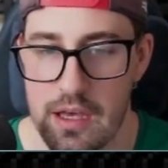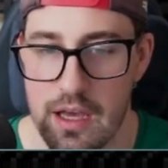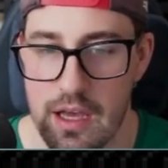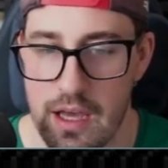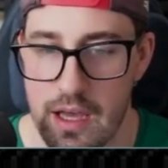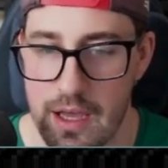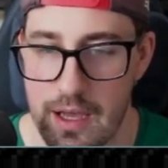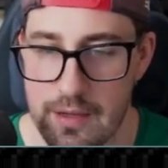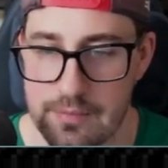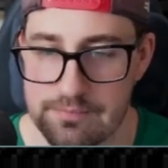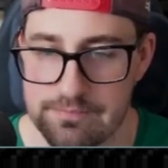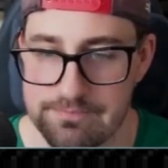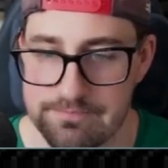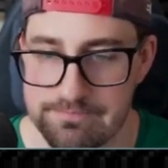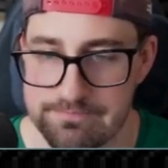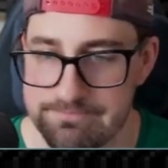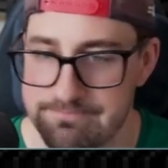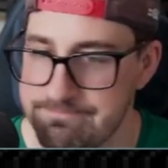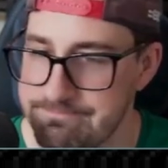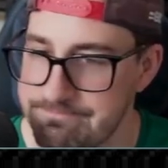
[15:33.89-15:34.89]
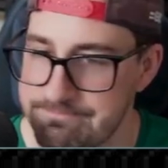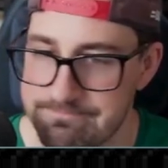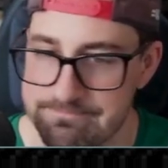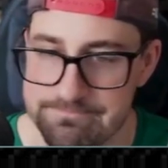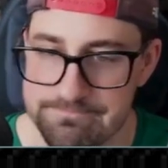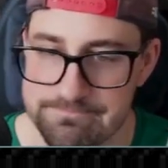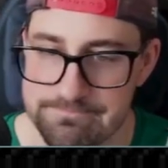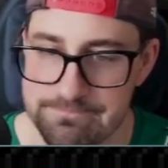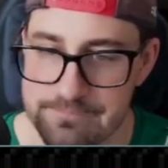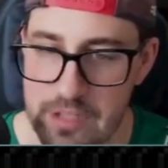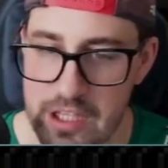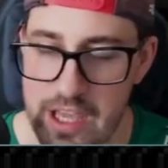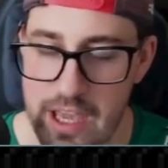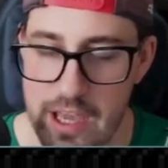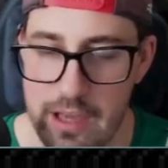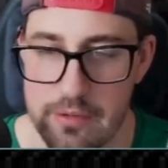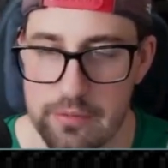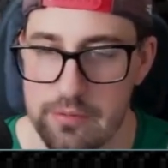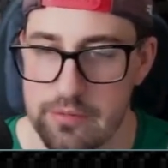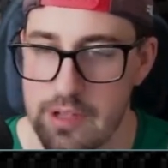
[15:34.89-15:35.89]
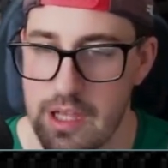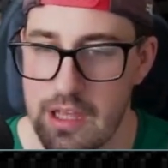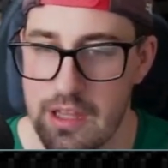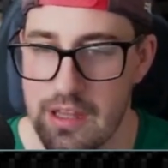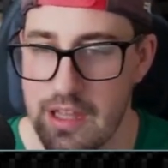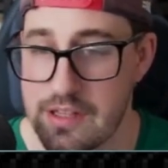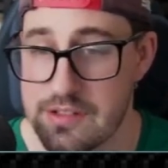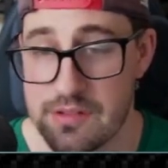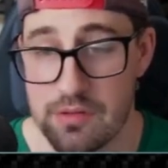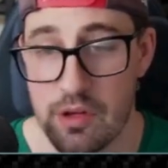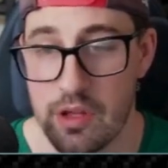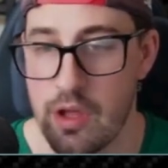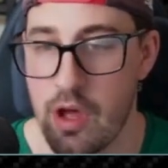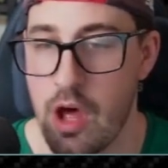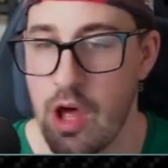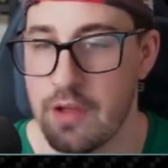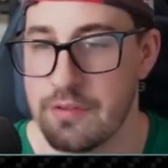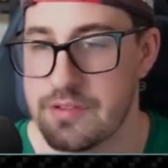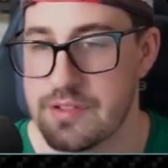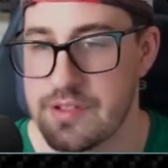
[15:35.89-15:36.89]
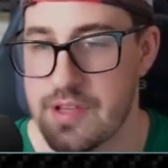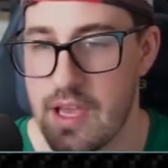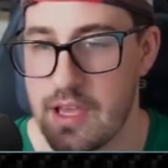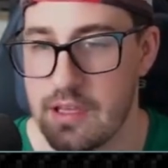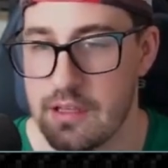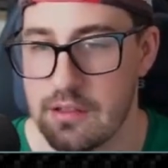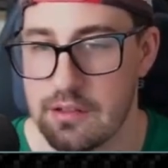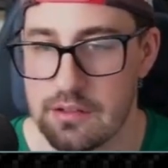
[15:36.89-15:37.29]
Yeah, that's really all I have to say.